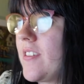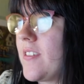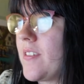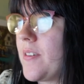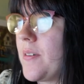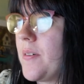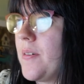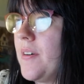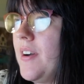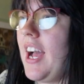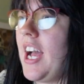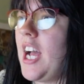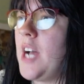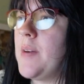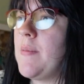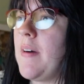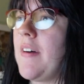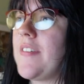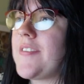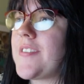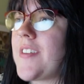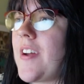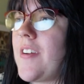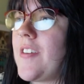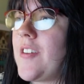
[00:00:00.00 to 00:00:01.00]
So I
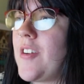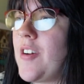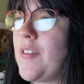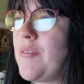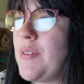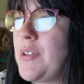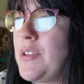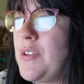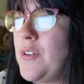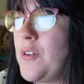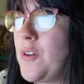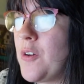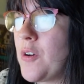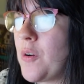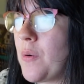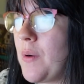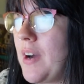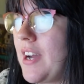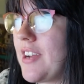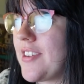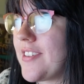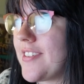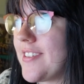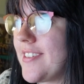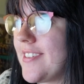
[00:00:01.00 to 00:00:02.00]
started off with 2
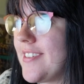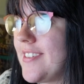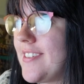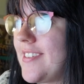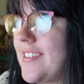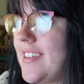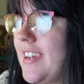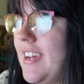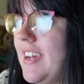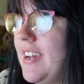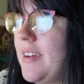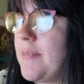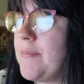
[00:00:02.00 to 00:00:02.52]
questions.